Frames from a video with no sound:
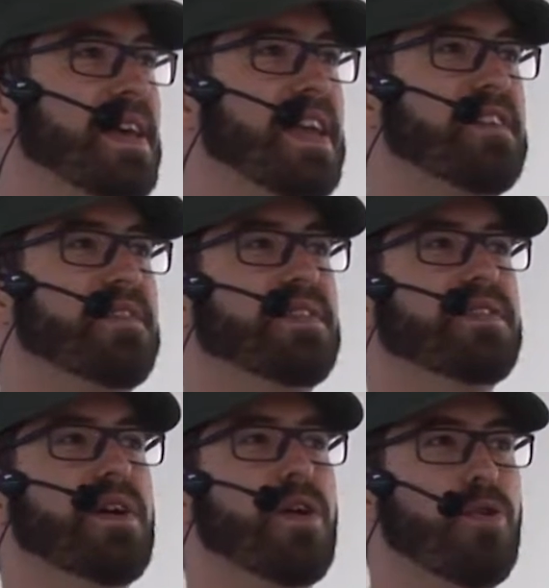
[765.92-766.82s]
even
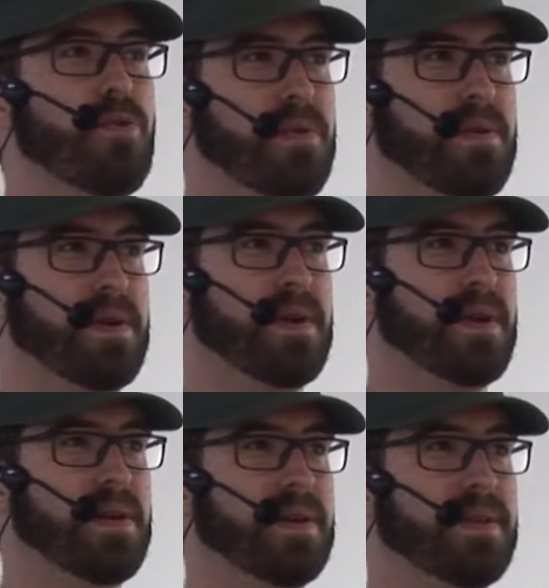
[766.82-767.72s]
though
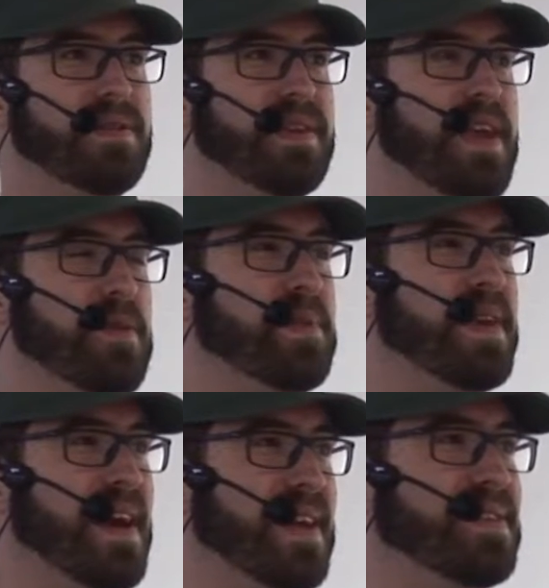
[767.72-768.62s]
the
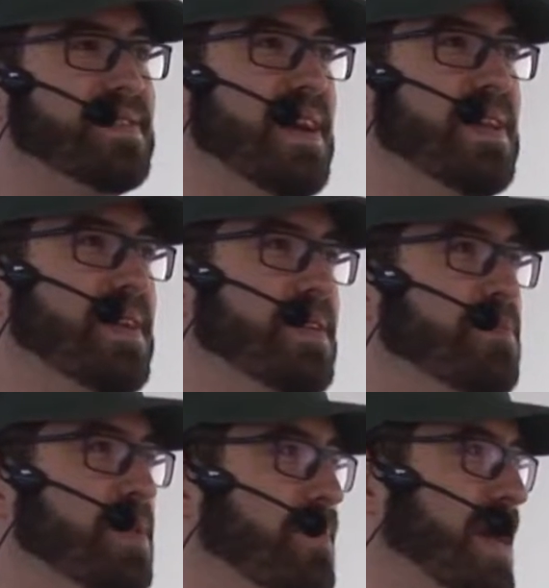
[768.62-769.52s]
API is not yet
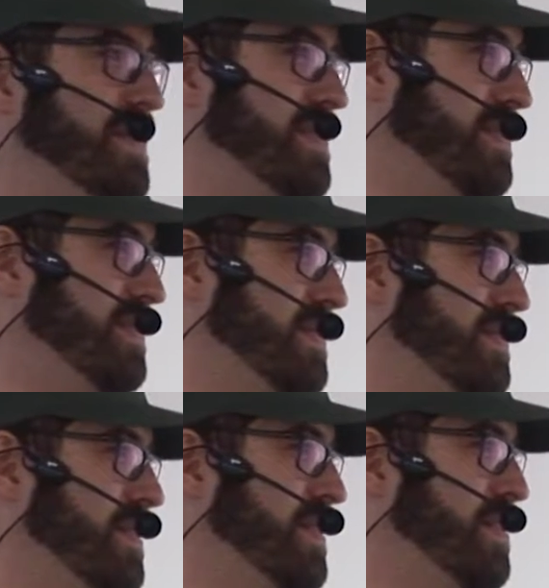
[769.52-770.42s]
implemented.
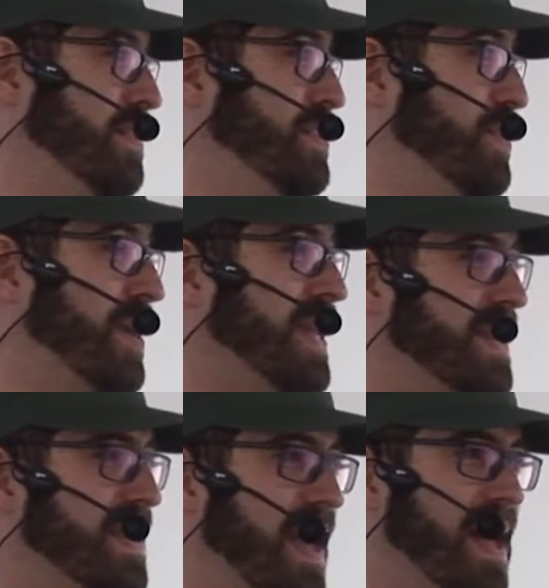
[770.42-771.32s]
So we
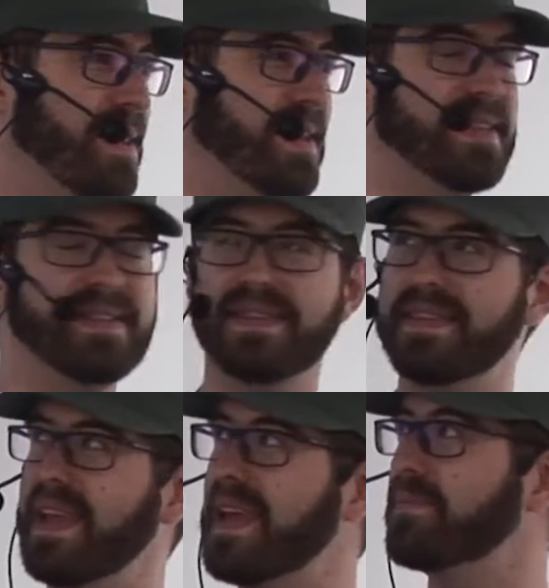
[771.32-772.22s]
can tell that,
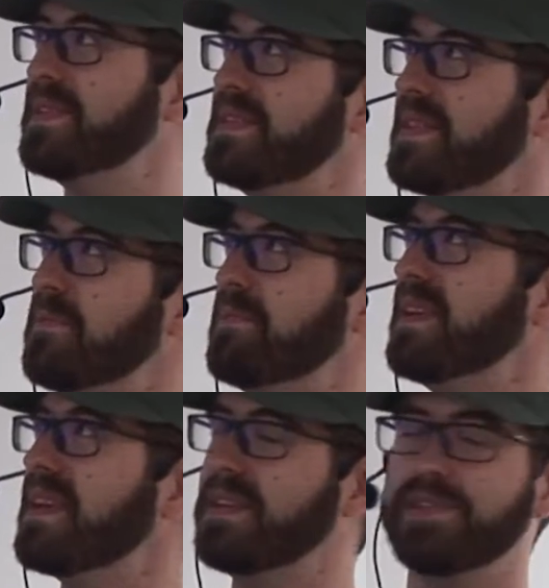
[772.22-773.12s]
damn, this
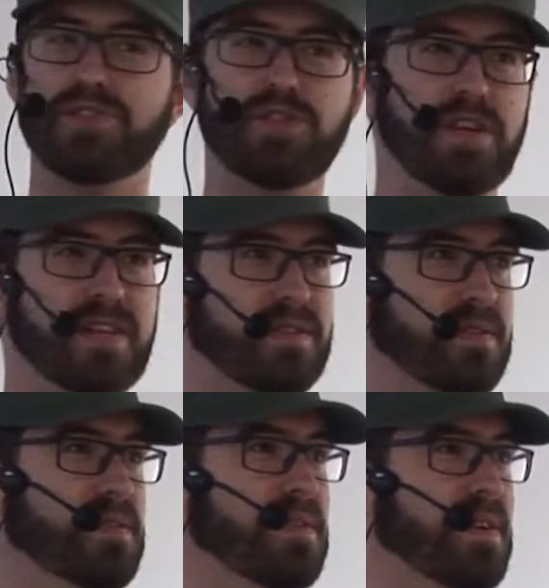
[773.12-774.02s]
API is
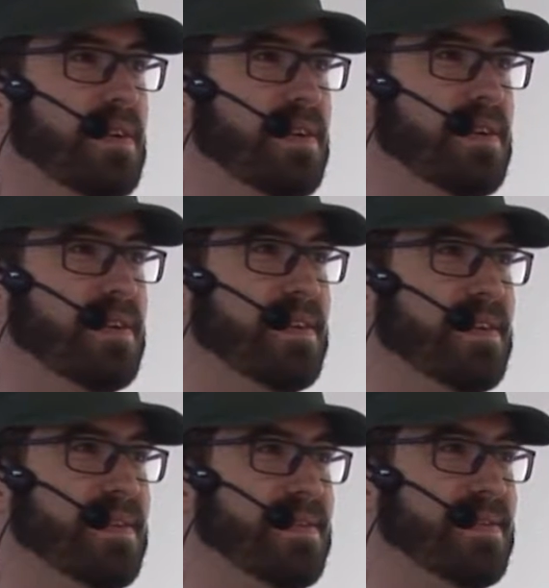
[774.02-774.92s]
shit.
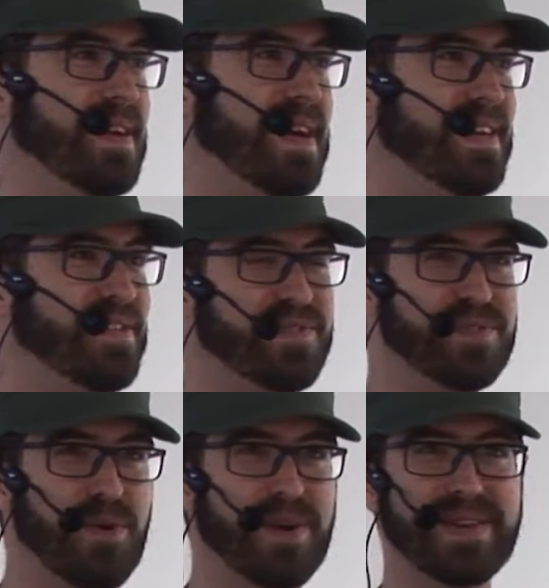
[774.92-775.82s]
I have
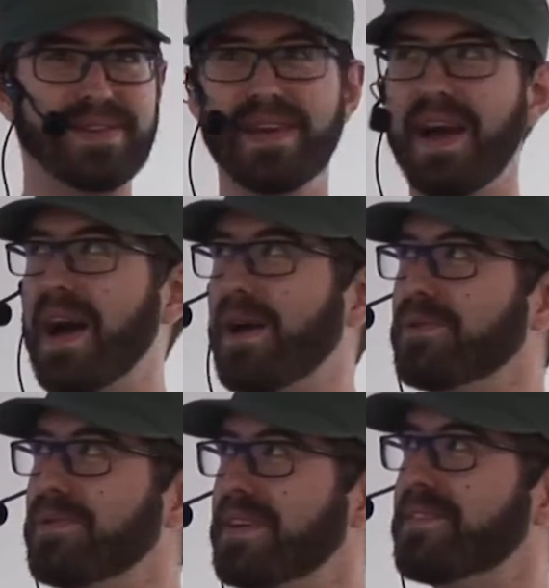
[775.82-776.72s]
no idea how
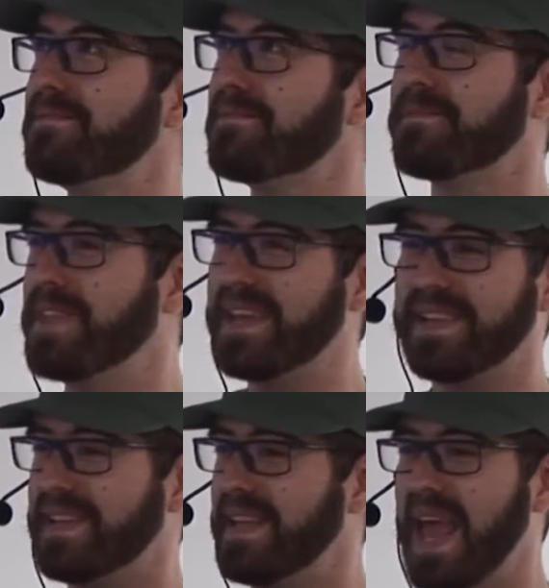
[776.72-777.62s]
could I think
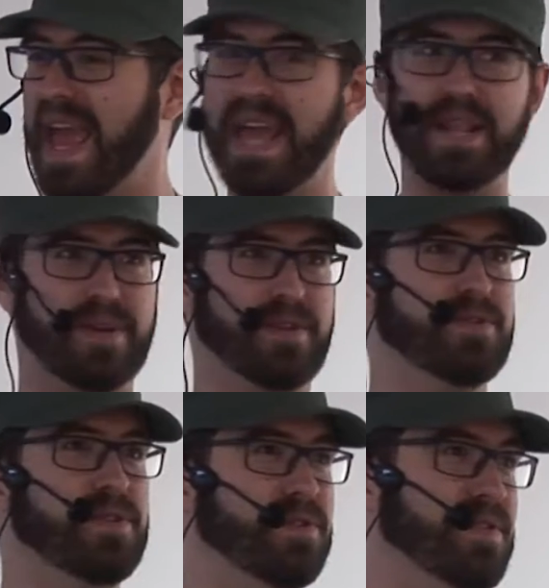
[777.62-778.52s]
that anyone
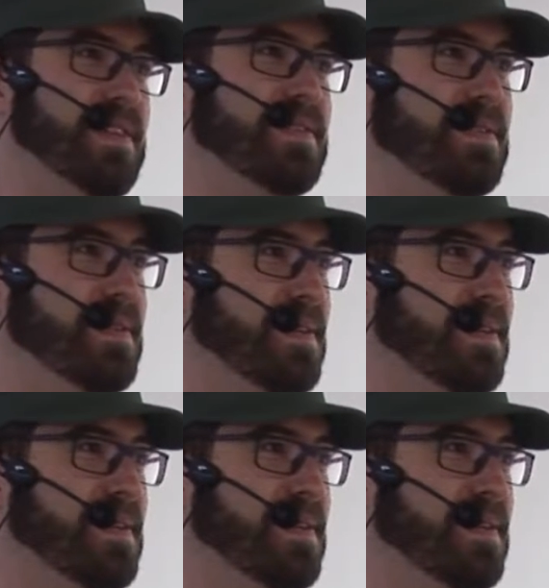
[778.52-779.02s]
could use it.